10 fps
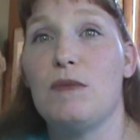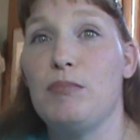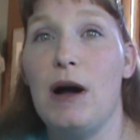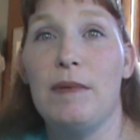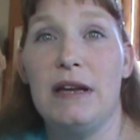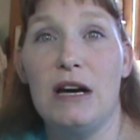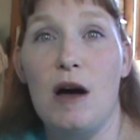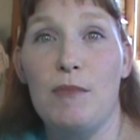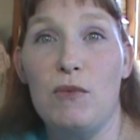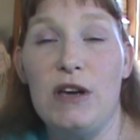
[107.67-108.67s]
probably in a
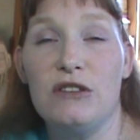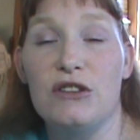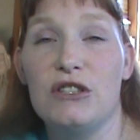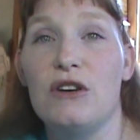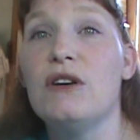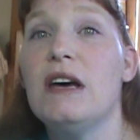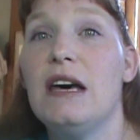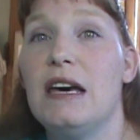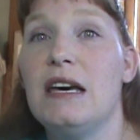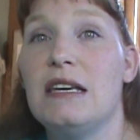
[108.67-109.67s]
couple weeks or so,
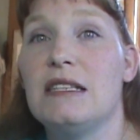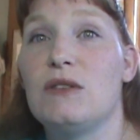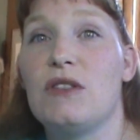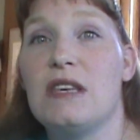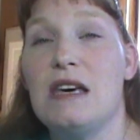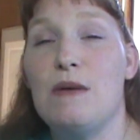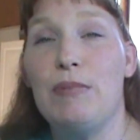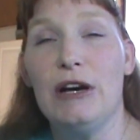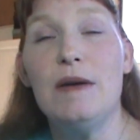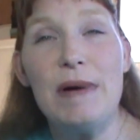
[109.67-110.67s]
is the
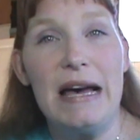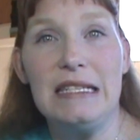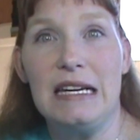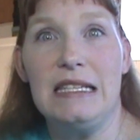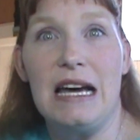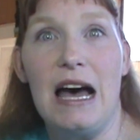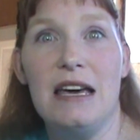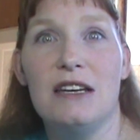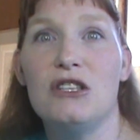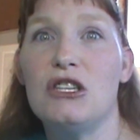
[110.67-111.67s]
berry basket
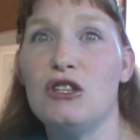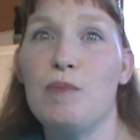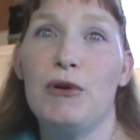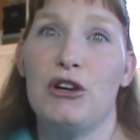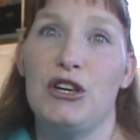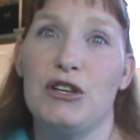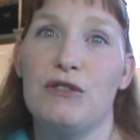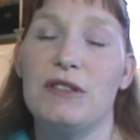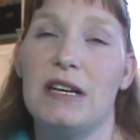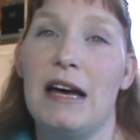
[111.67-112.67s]
die. Is super
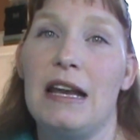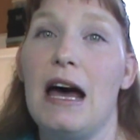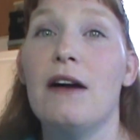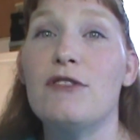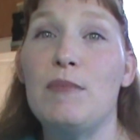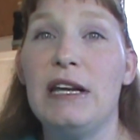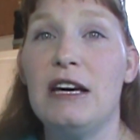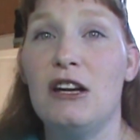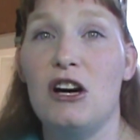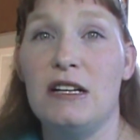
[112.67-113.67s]
cute, and everybody
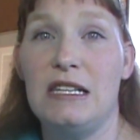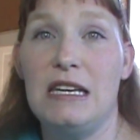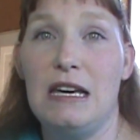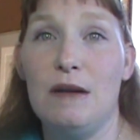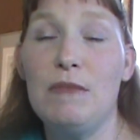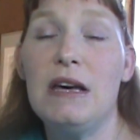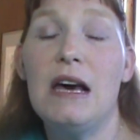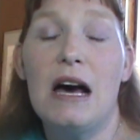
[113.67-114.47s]
on our team